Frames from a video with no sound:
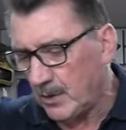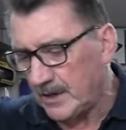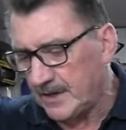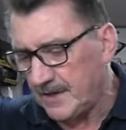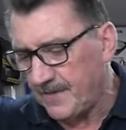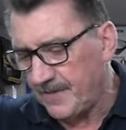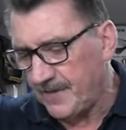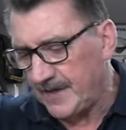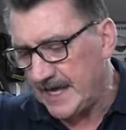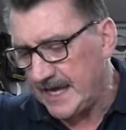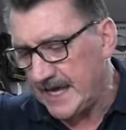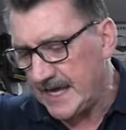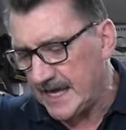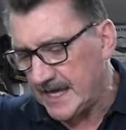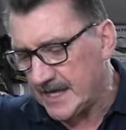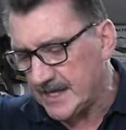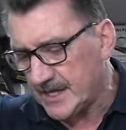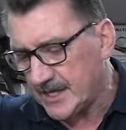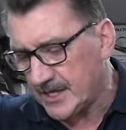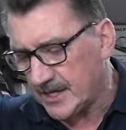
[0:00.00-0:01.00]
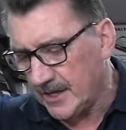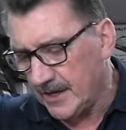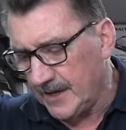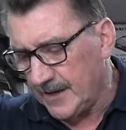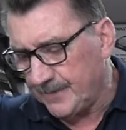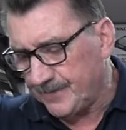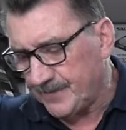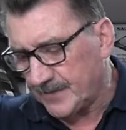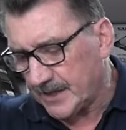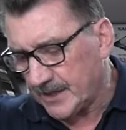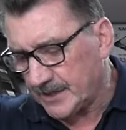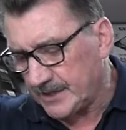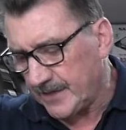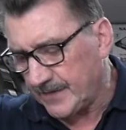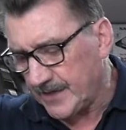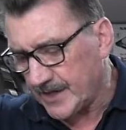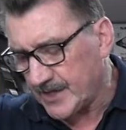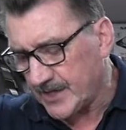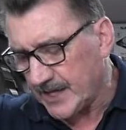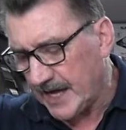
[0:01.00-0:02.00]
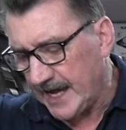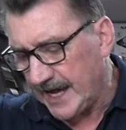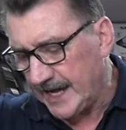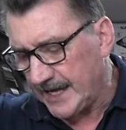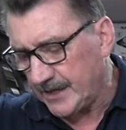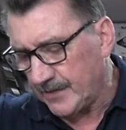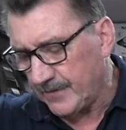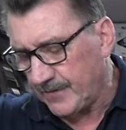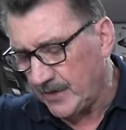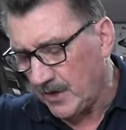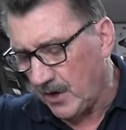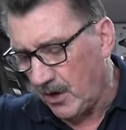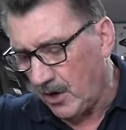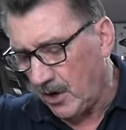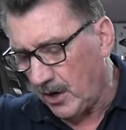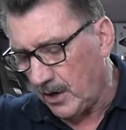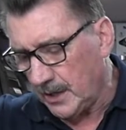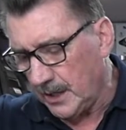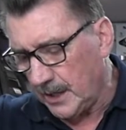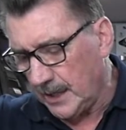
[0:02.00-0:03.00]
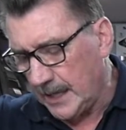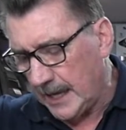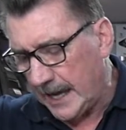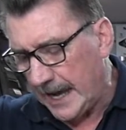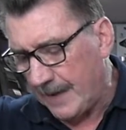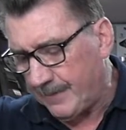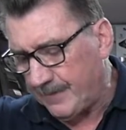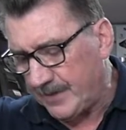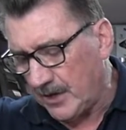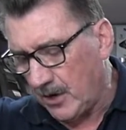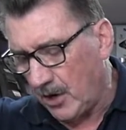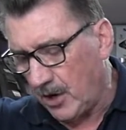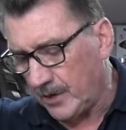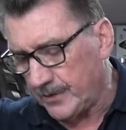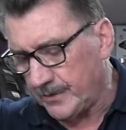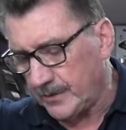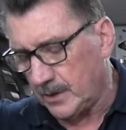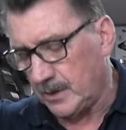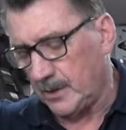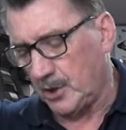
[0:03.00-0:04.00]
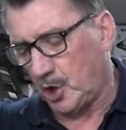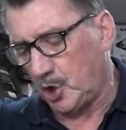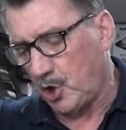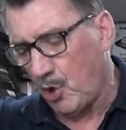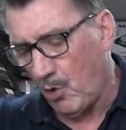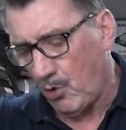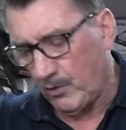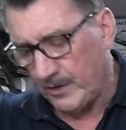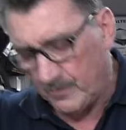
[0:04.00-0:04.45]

one of these to the side of your Appion core